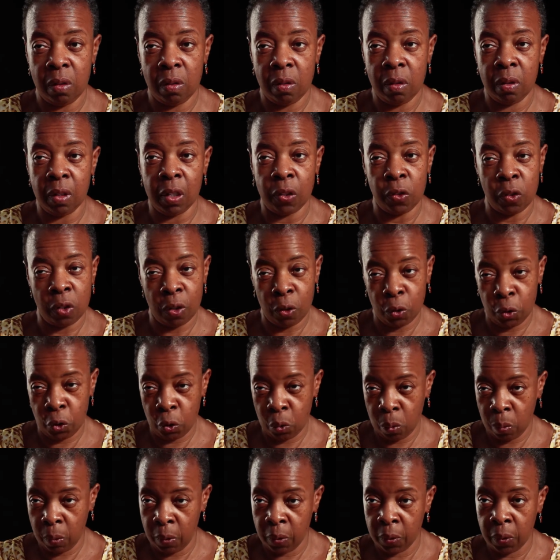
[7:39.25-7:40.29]
than
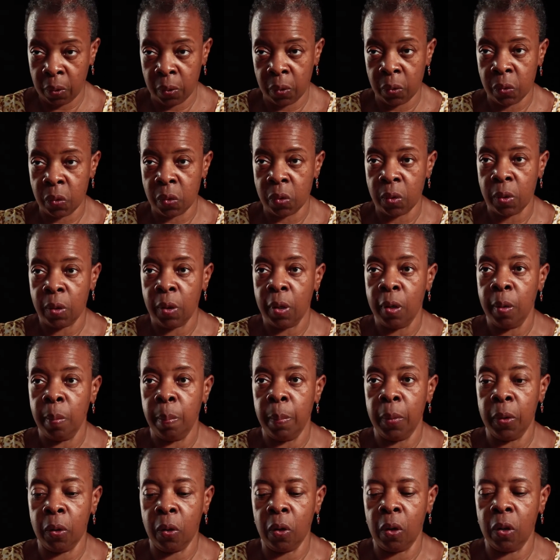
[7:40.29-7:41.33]
social workers,
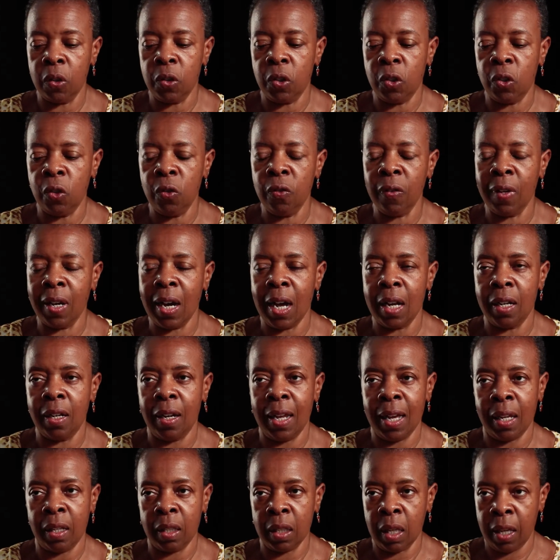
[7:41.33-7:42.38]
because you've got an
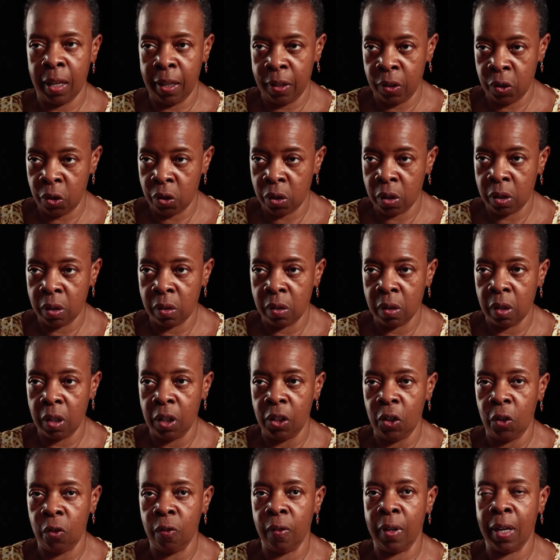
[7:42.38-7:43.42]
allegation
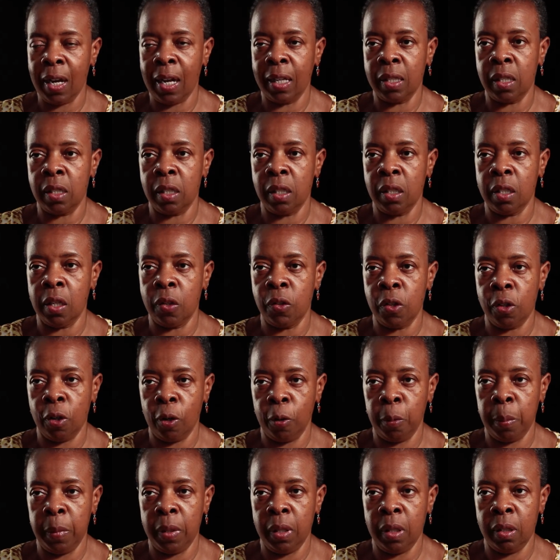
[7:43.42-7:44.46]
and you've got to
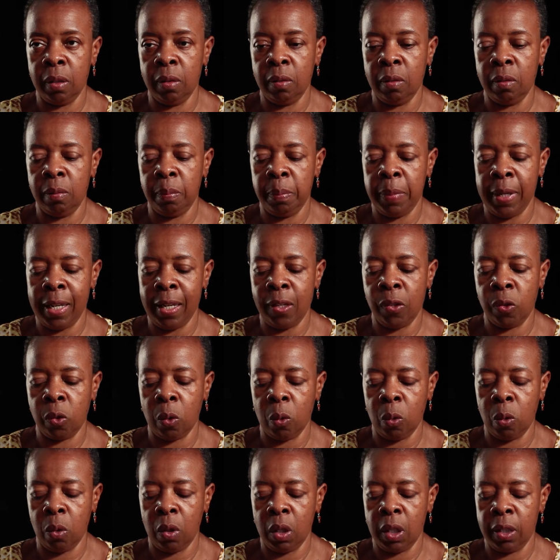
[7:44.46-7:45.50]
determine based
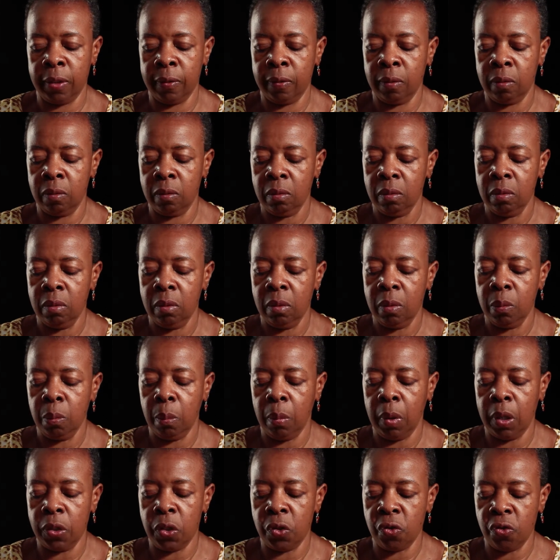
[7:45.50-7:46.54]
on
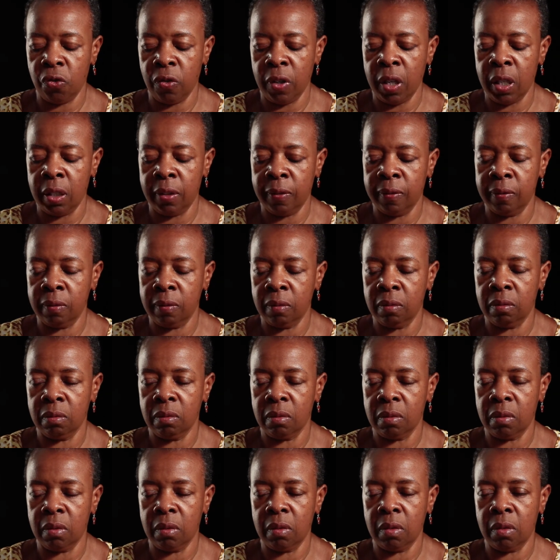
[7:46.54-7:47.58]
what's written
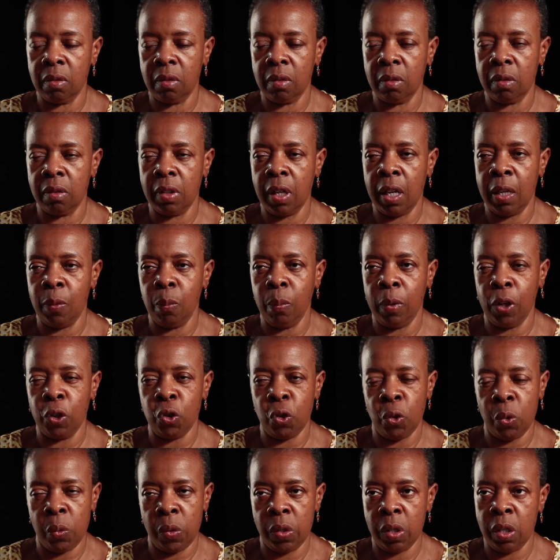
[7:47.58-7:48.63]
and what
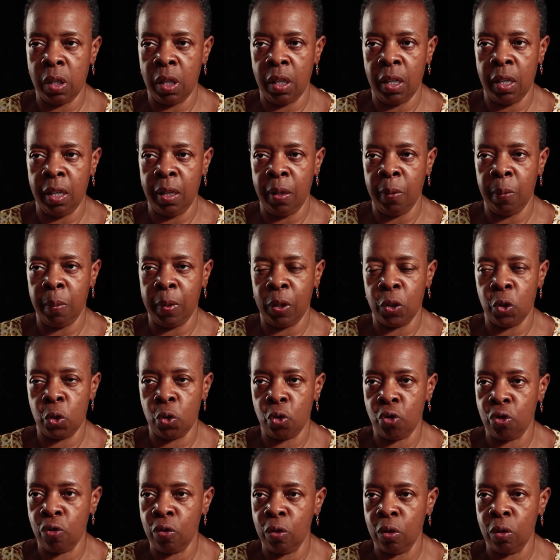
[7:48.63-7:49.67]
you see, what's
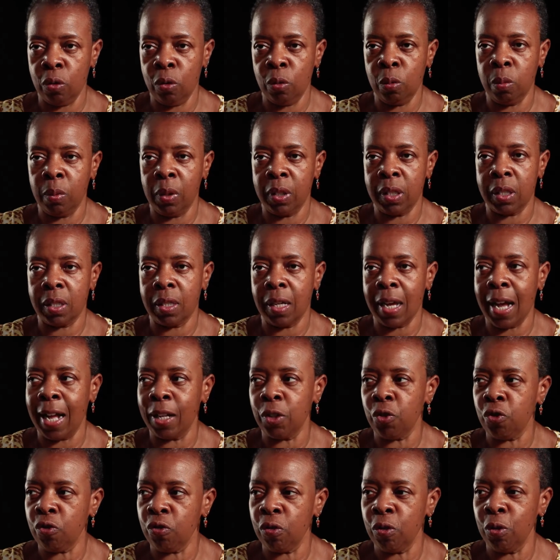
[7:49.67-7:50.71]
true, what's not
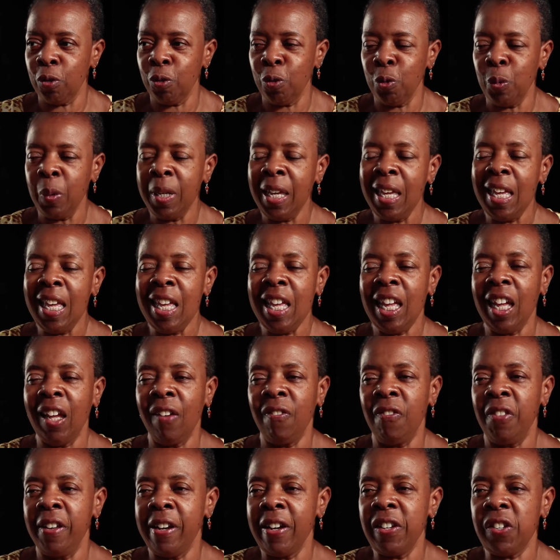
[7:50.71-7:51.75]
true.
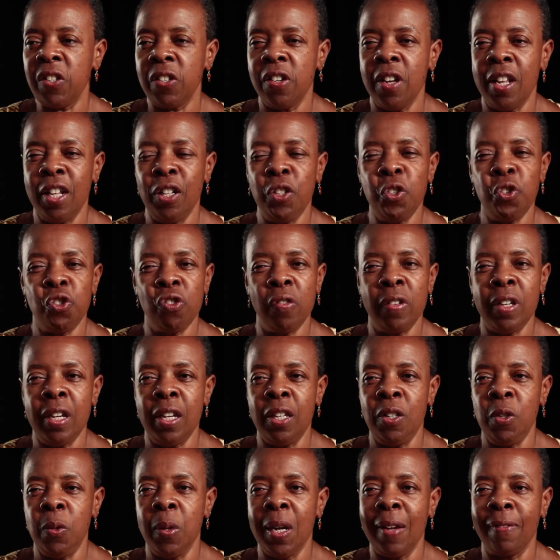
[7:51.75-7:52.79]
If there's an injury,
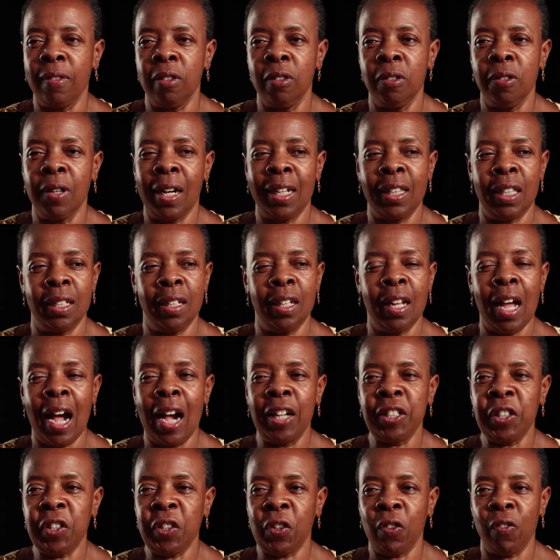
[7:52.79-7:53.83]
you have to look at the
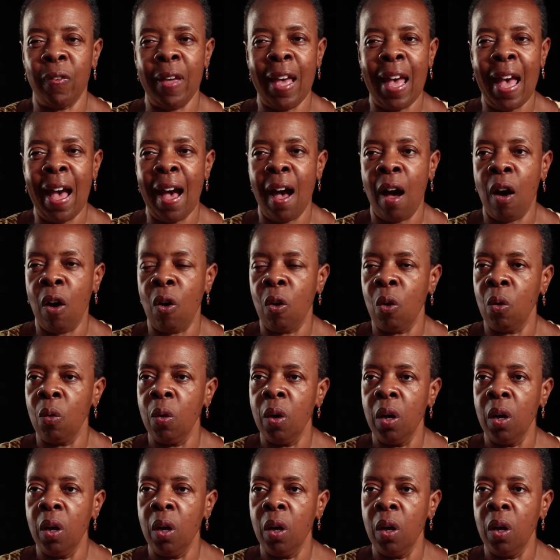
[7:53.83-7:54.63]
logic of how